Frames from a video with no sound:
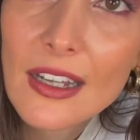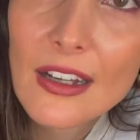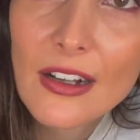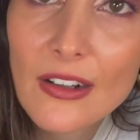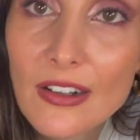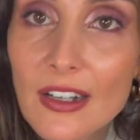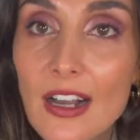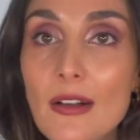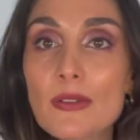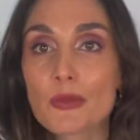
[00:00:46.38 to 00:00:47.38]
Oh,
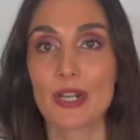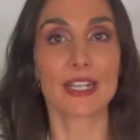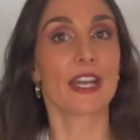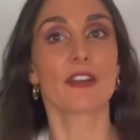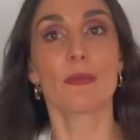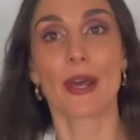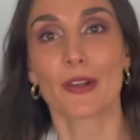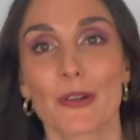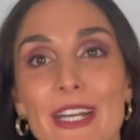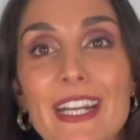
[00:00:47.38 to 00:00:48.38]
I was running out of
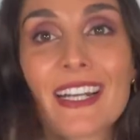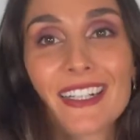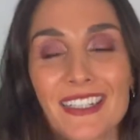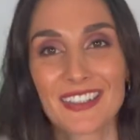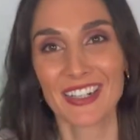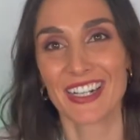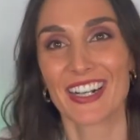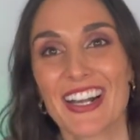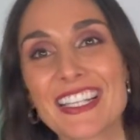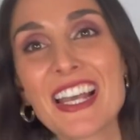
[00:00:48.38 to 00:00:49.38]
battery. Sorry,
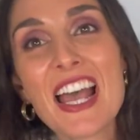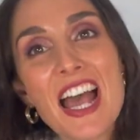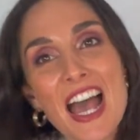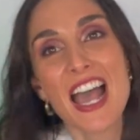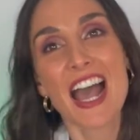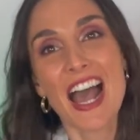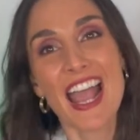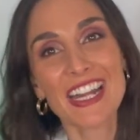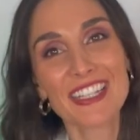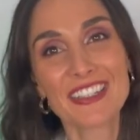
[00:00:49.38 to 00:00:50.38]
guys.
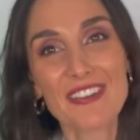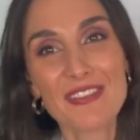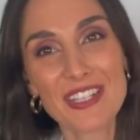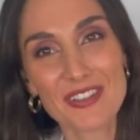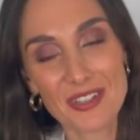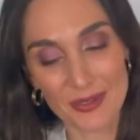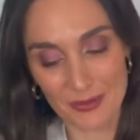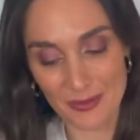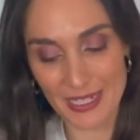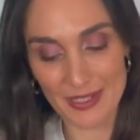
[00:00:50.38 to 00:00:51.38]
Any love messages for
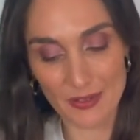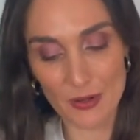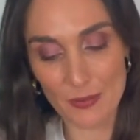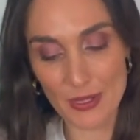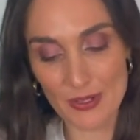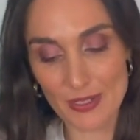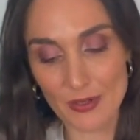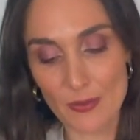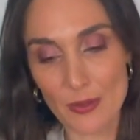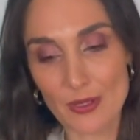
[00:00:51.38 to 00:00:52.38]
my Scorpio,
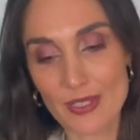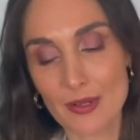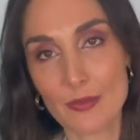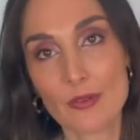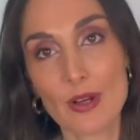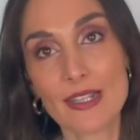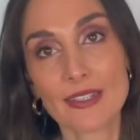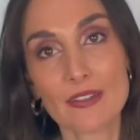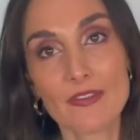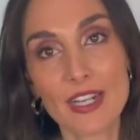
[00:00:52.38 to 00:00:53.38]
Scorpio Sun, Moon, Rising,
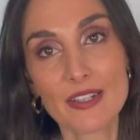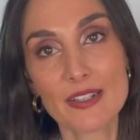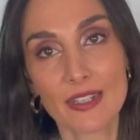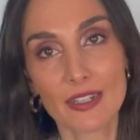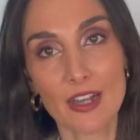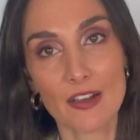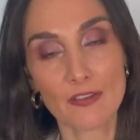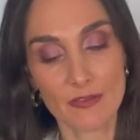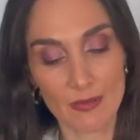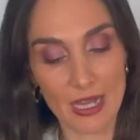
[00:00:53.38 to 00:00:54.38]
and Venus, second half
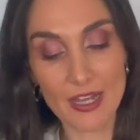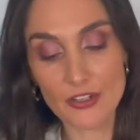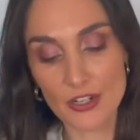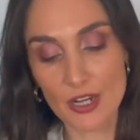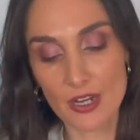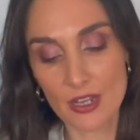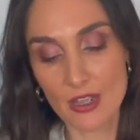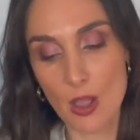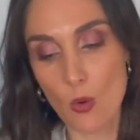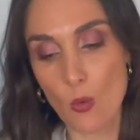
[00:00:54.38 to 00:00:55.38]
of March?
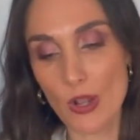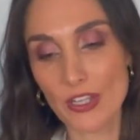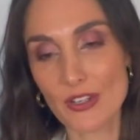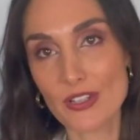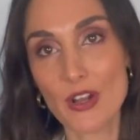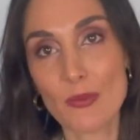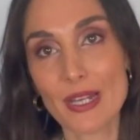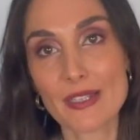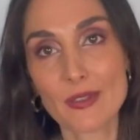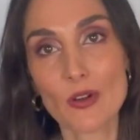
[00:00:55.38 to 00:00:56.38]
What can you tell my
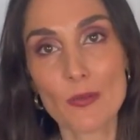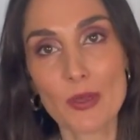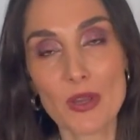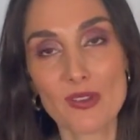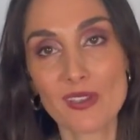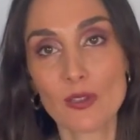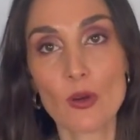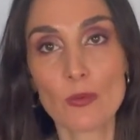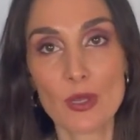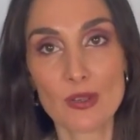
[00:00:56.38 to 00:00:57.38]
Scorpio,
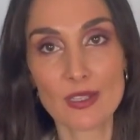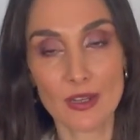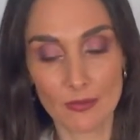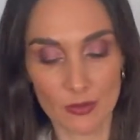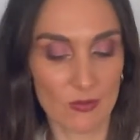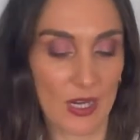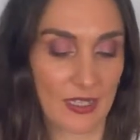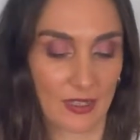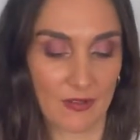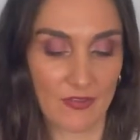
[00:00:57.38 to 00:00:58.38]
Scorpio Sun, Moon,
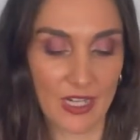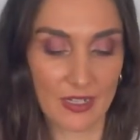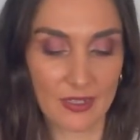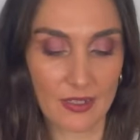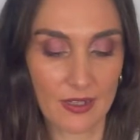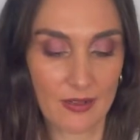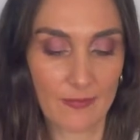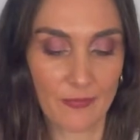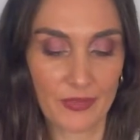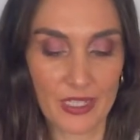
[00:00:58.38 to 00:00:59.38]
Rising, and Venus
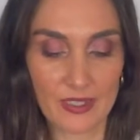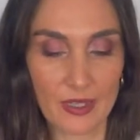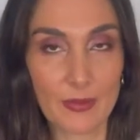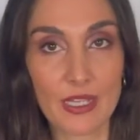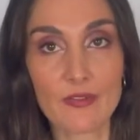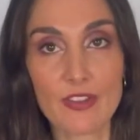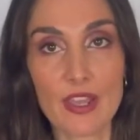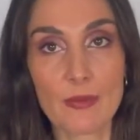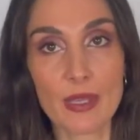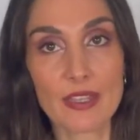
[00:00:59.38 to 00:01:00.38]
is coming in for
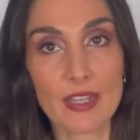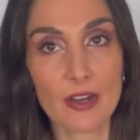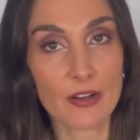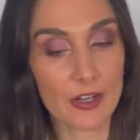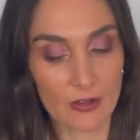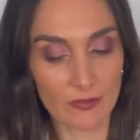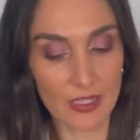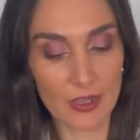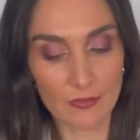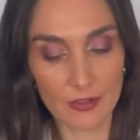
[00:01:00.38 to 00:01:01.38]
them in the area of love,